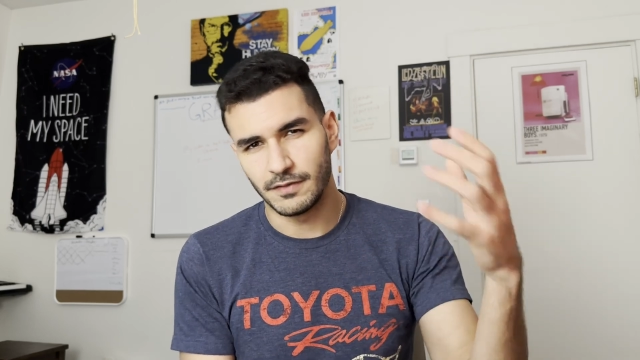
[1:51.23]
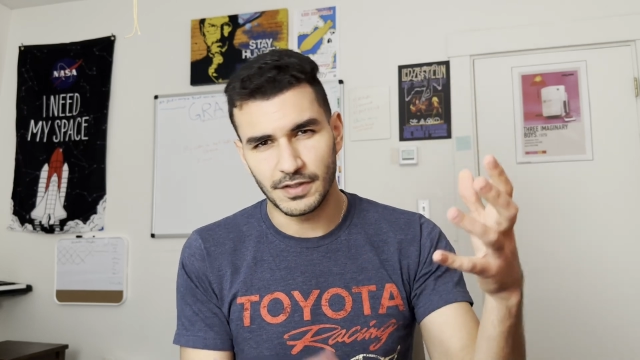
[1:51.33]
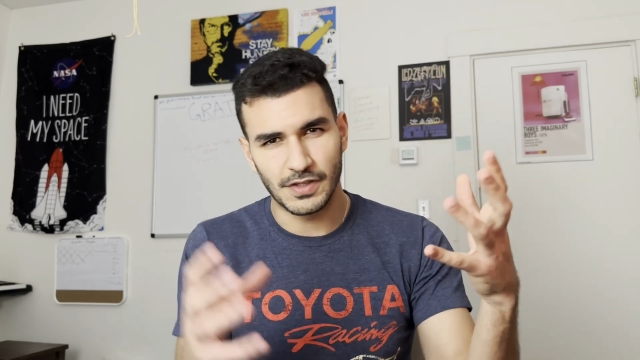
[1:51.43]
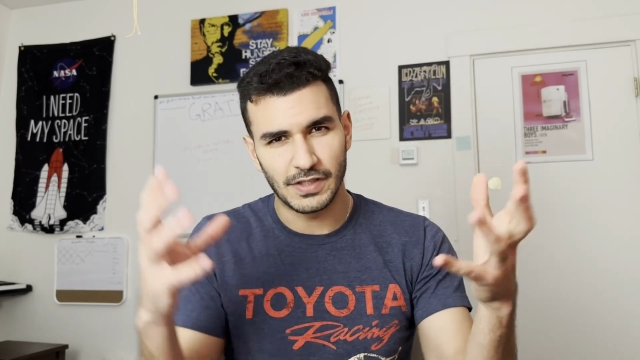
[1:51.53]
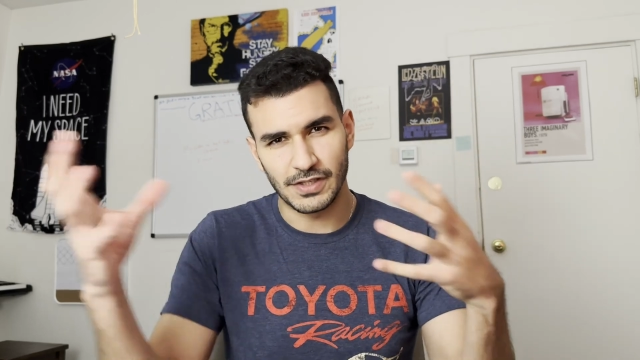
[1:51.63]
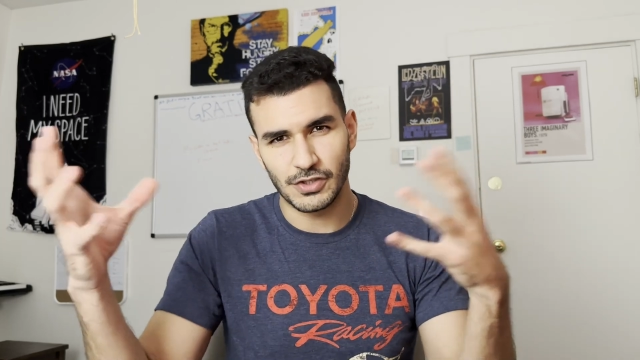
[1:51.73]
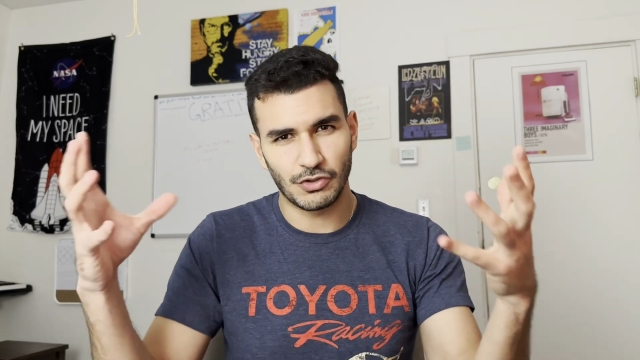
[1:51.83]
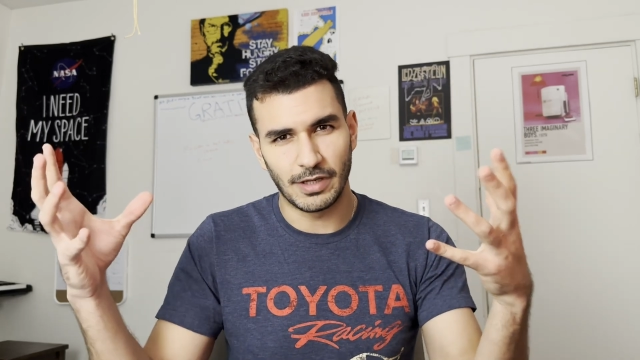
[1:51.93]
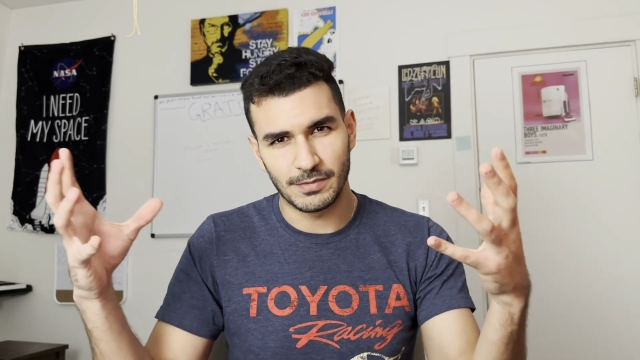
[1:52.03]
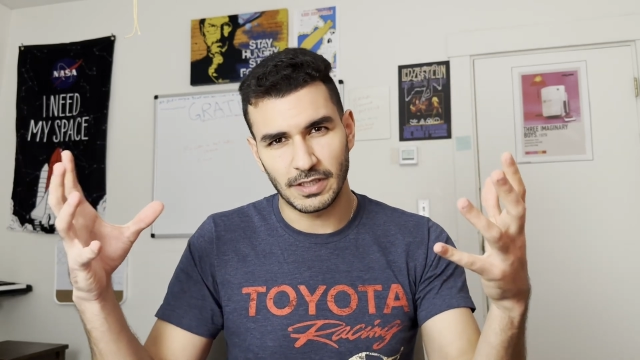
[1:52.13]
versus
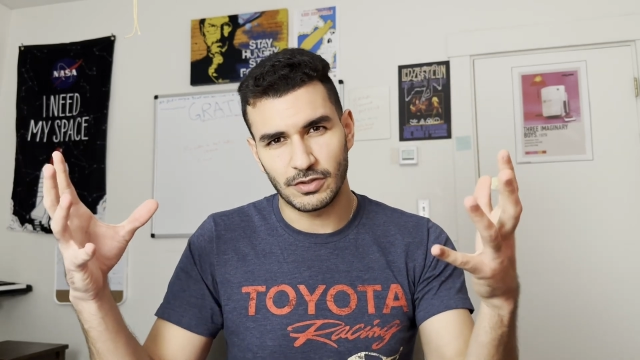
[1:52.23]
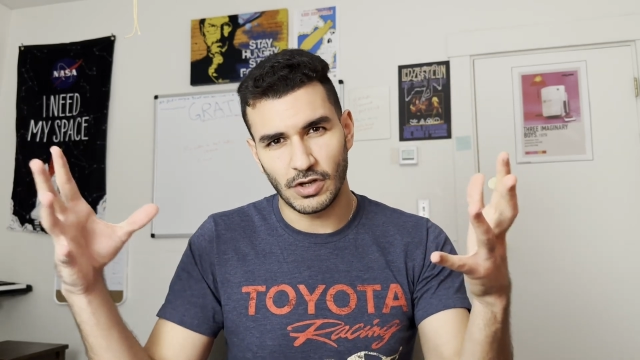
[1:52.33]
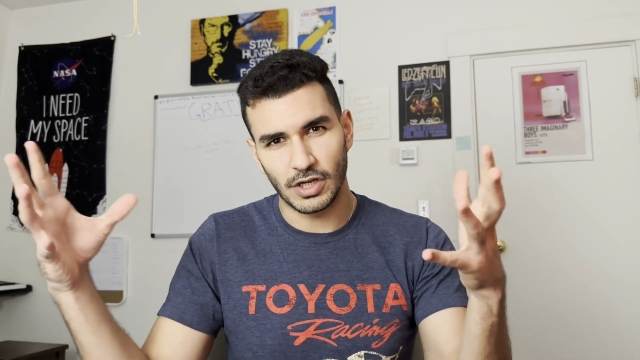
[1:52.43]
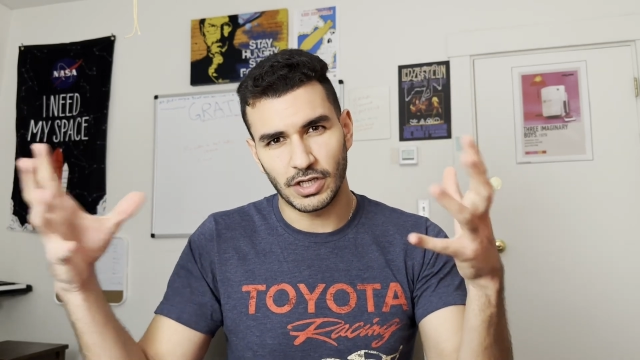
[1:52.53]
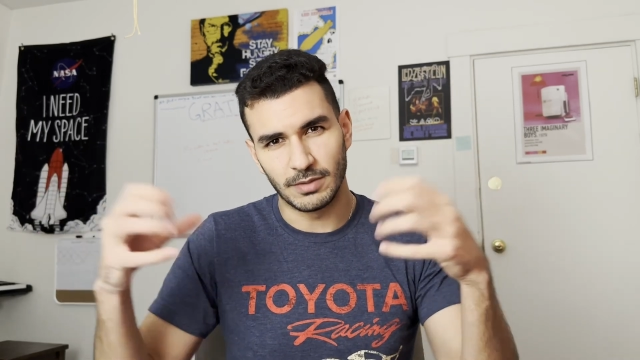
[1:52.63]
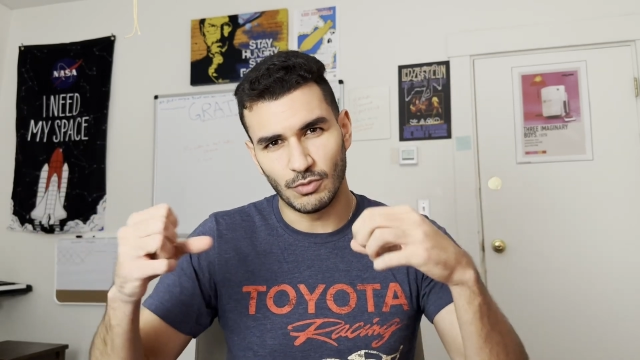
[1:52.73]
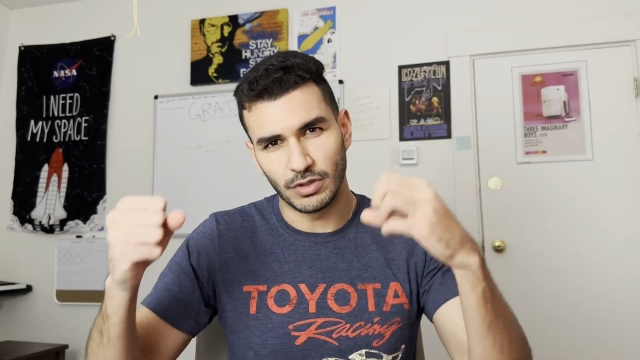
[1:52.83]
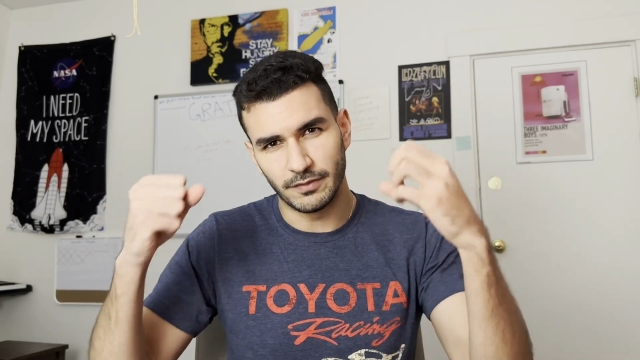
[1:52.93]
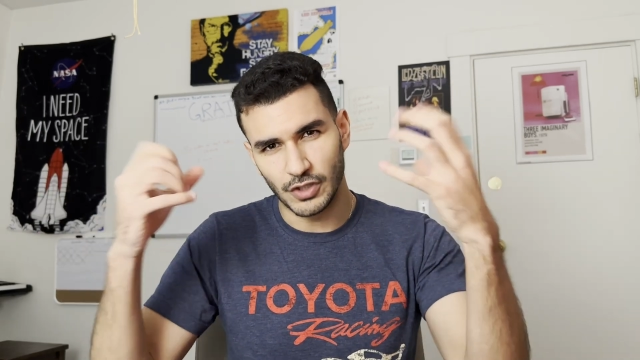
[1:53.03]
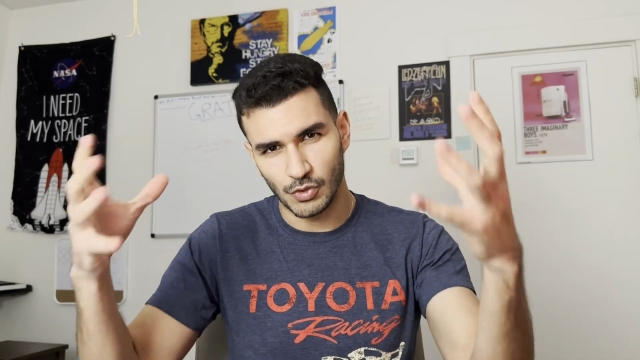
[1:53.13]
Instagram, TikTok are more
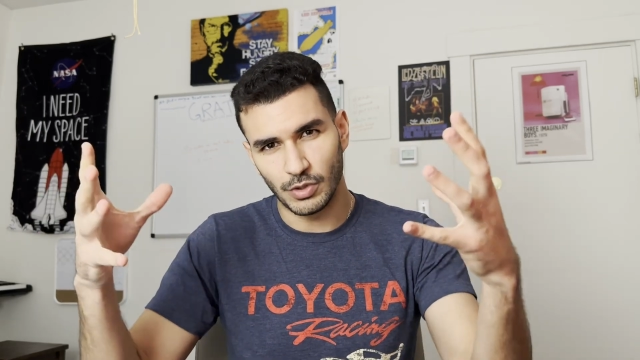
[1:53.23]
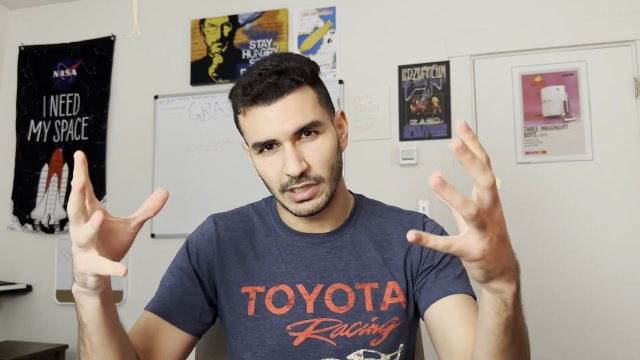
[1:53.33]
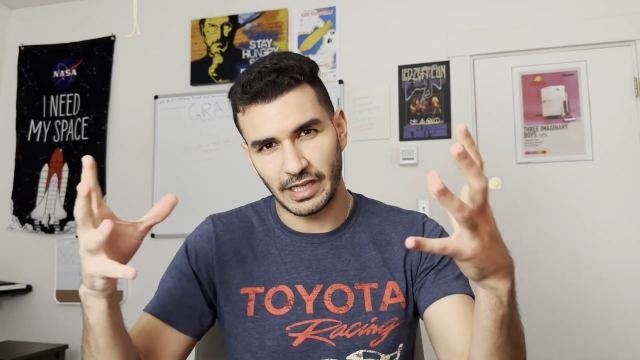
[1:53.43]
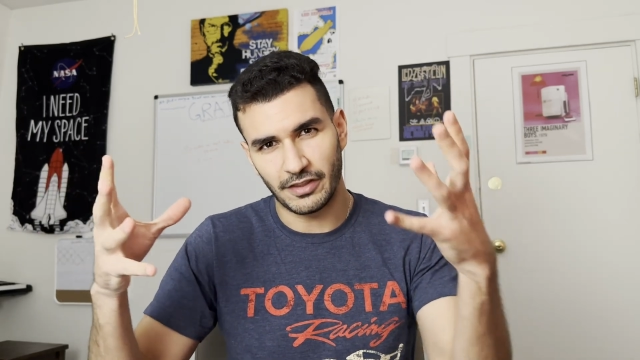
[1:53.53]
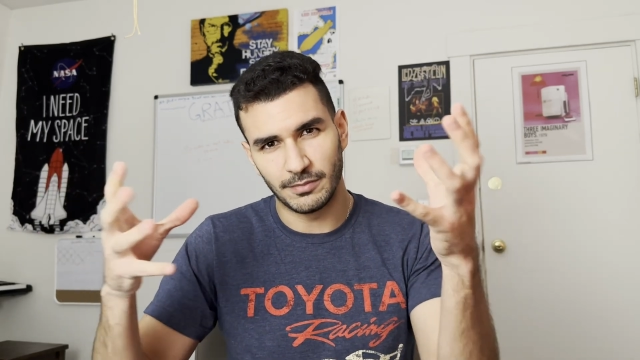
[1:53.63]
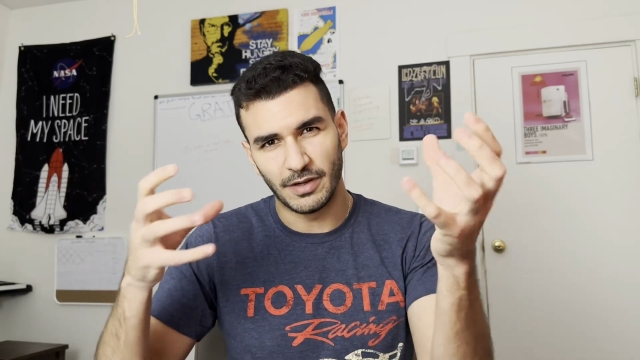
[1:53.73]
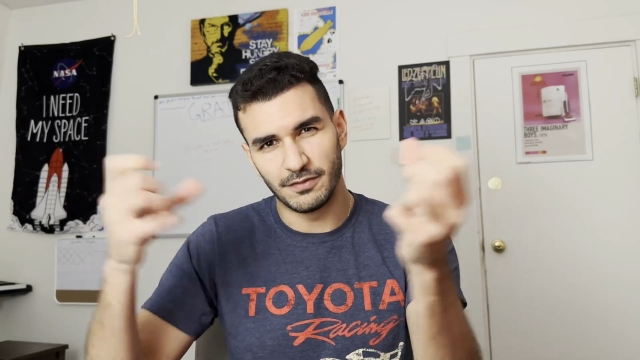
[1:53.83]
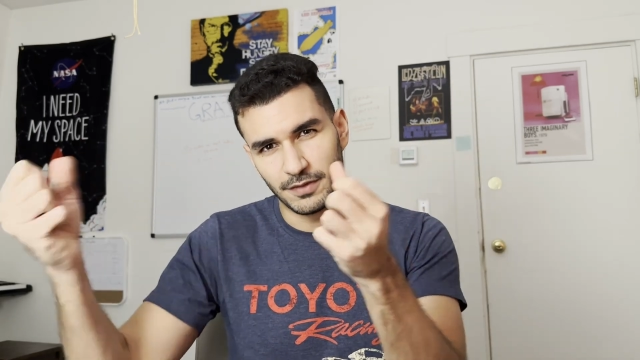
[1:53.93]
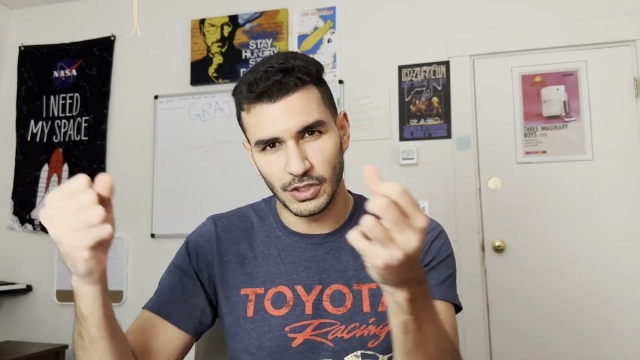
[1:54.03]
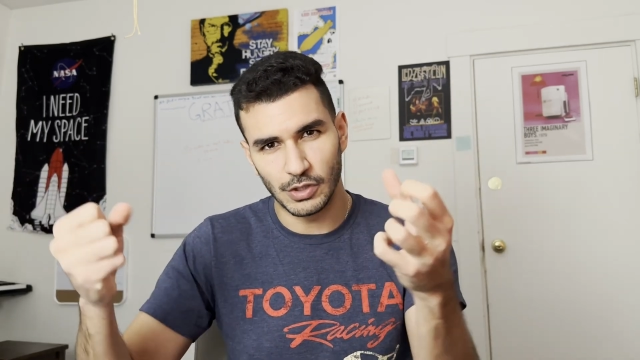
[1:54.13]
visual, like they're about
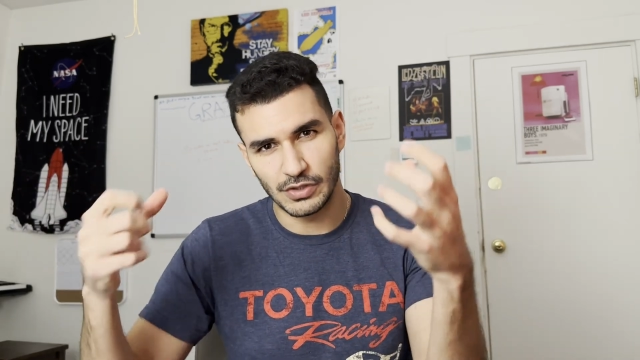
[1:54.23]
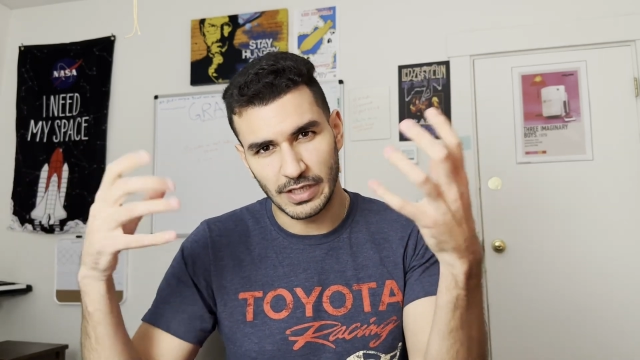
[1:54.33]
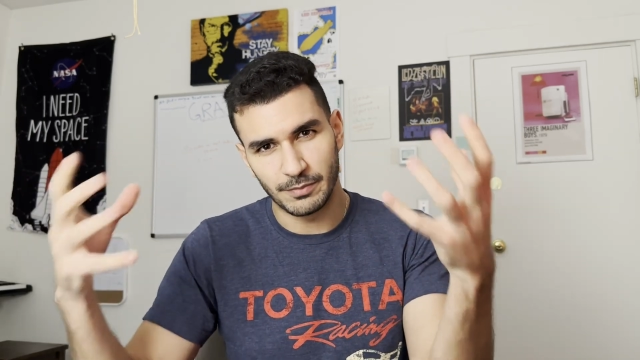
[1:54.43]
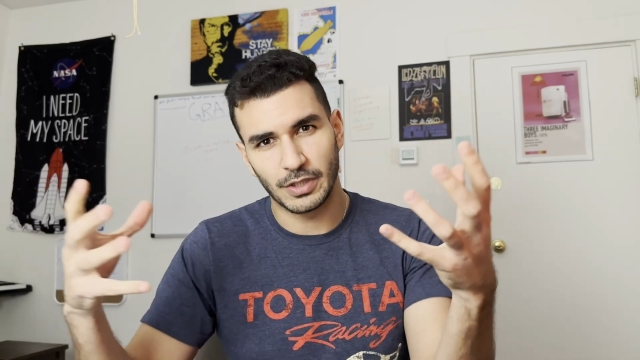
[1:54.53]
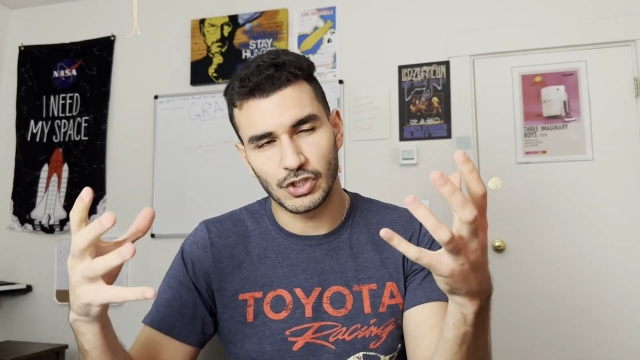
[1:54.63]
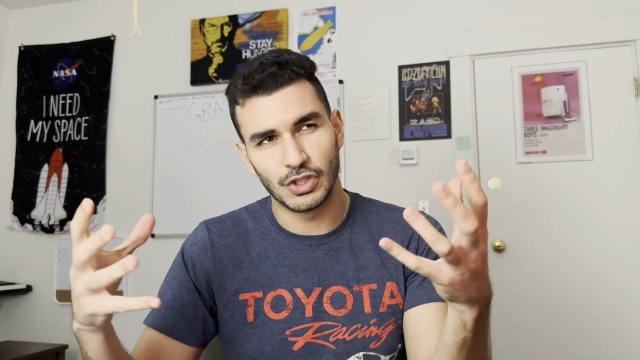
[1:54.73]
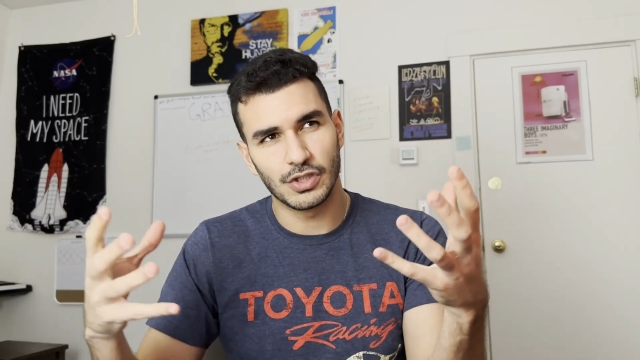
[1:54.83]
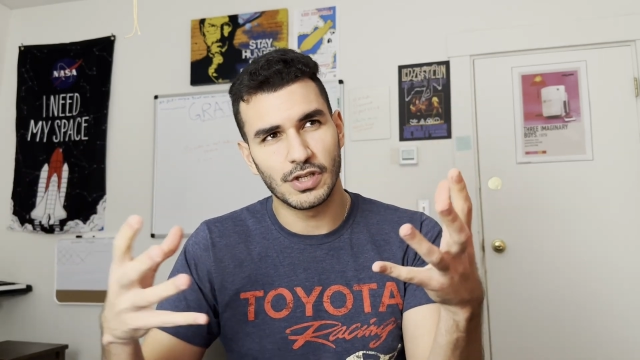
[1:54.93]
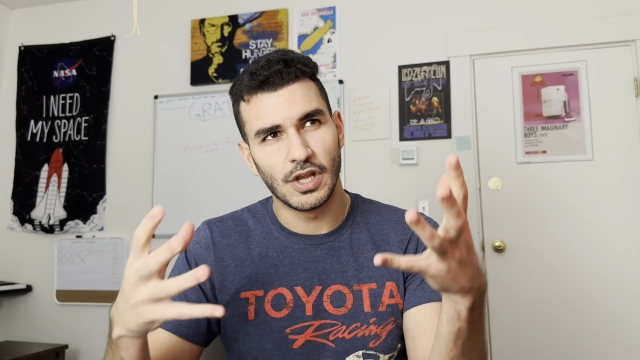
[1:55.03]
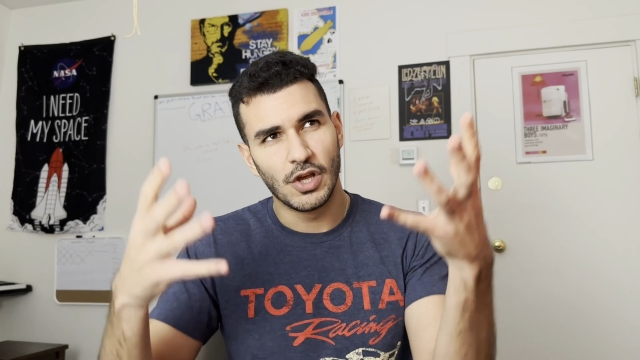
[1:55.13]
videos and
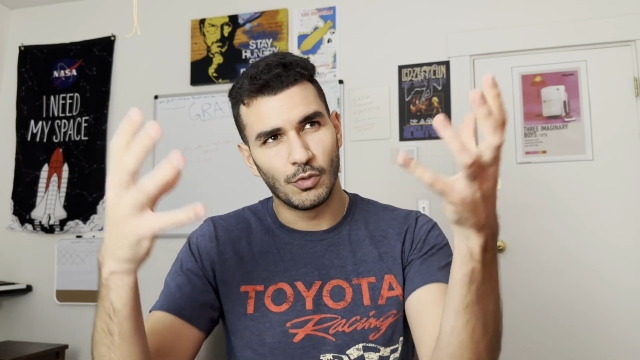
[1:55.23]
pictures,